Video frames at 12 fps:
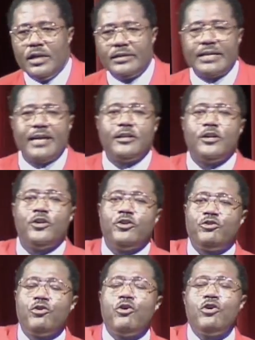it said,
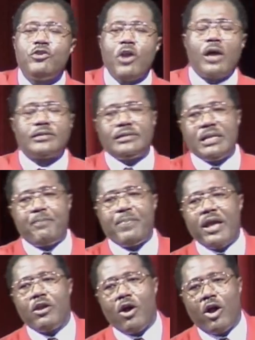Do not
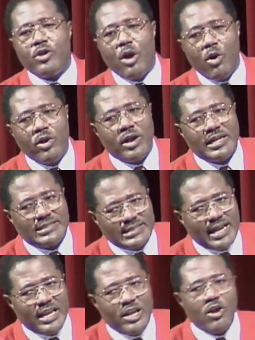depend on your own
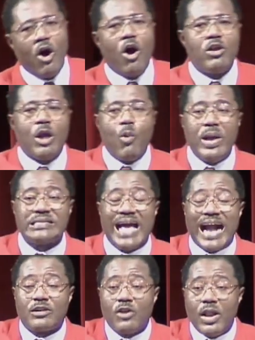understanding. In all your ways,
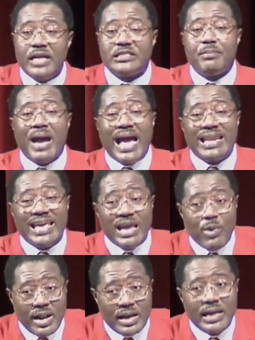acknowledge him, and he
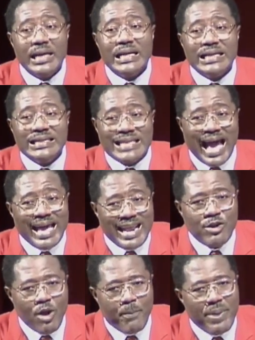will
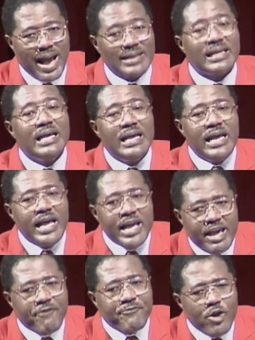direct your path.
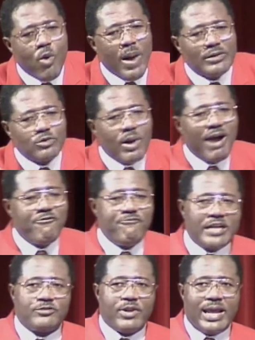If you want to have
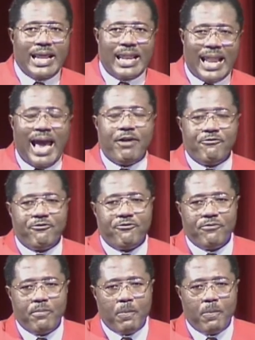victory in life,